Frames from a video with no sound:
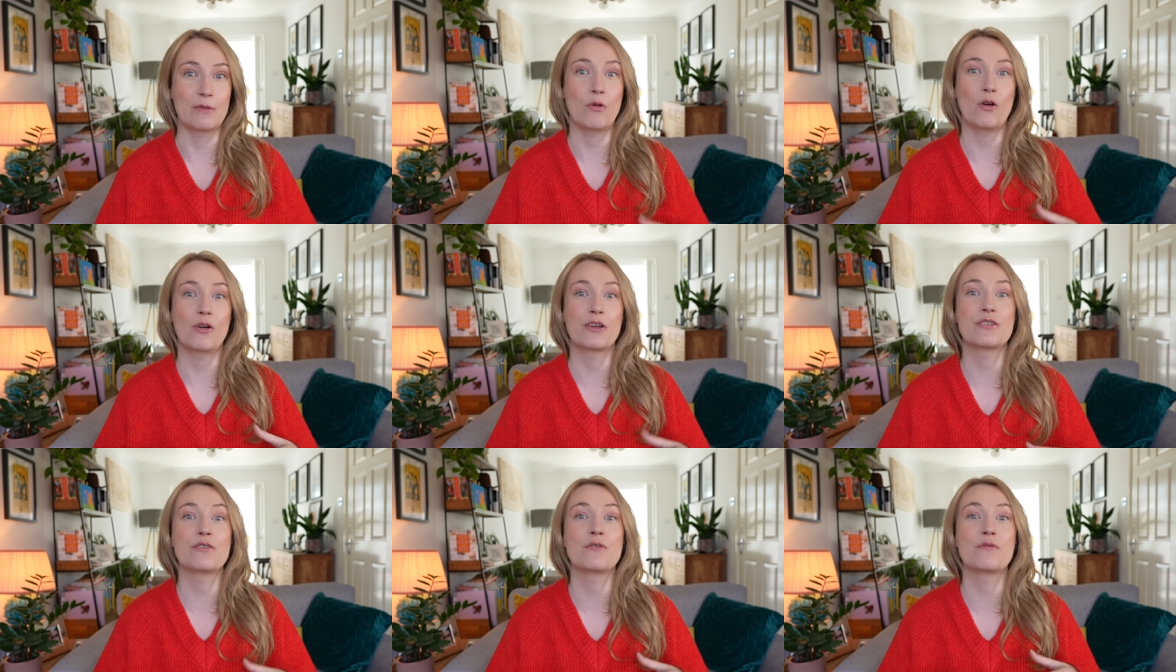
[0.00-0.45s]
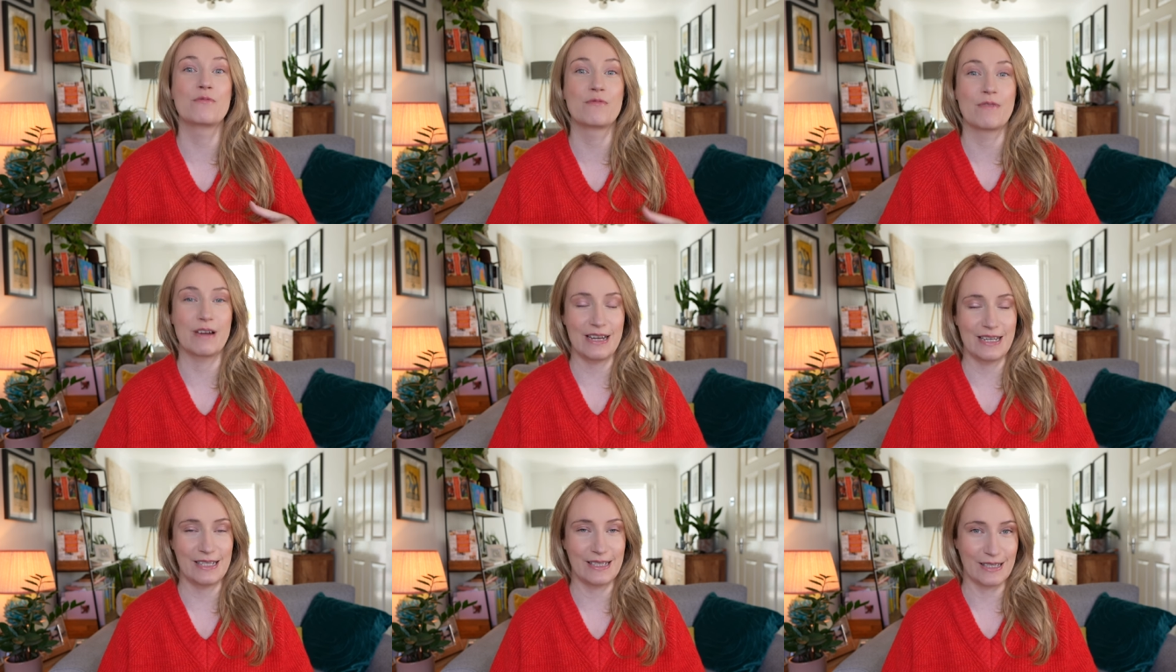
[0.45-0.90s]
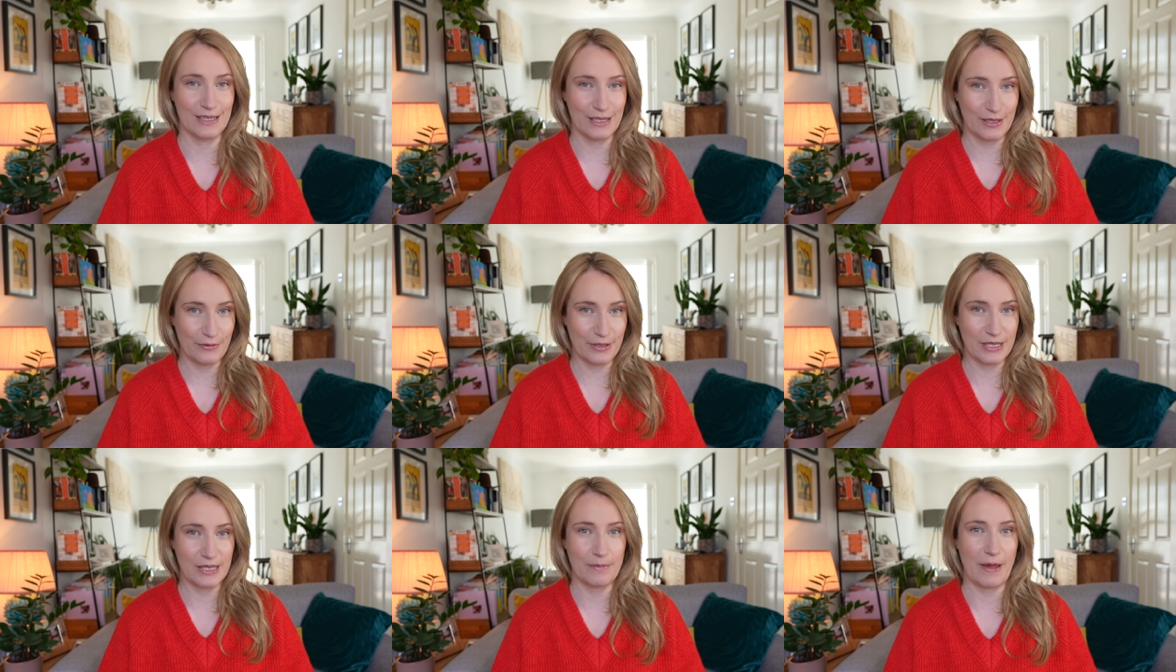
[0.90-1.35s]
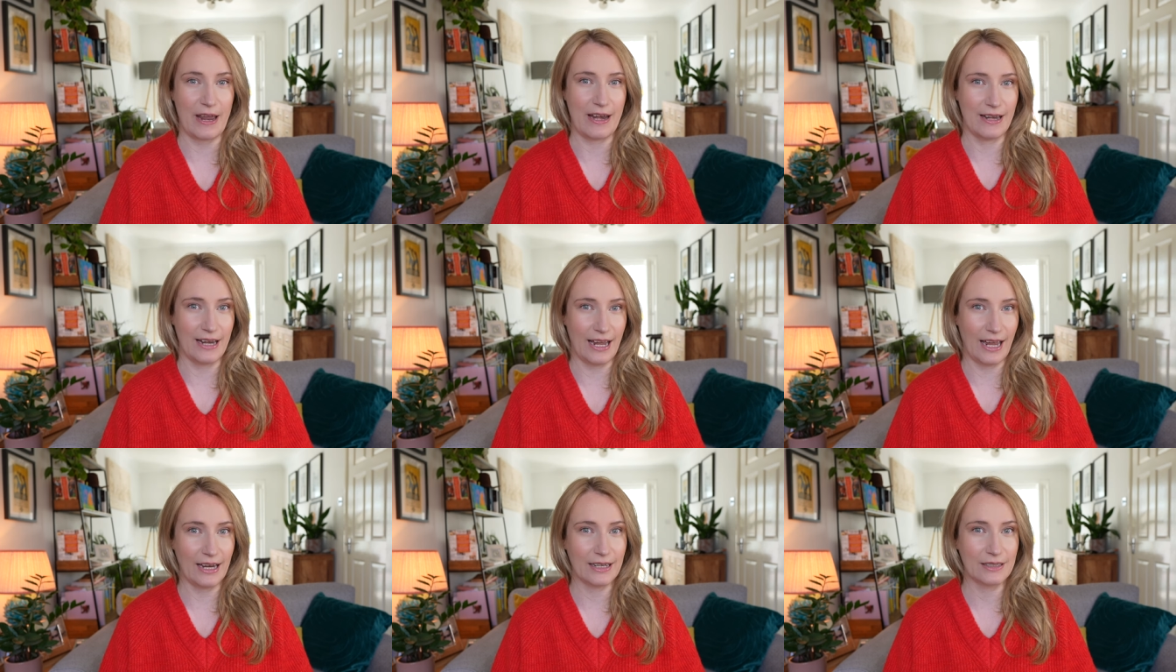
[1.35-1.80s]
What are your reasons for
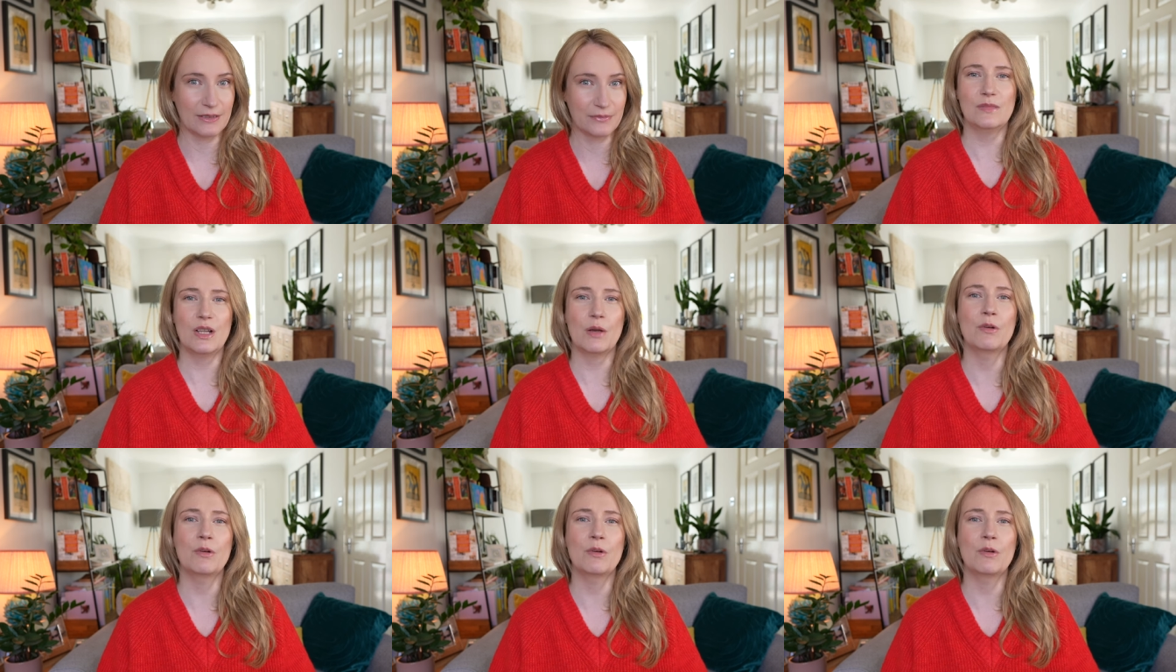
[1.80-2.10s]
spending?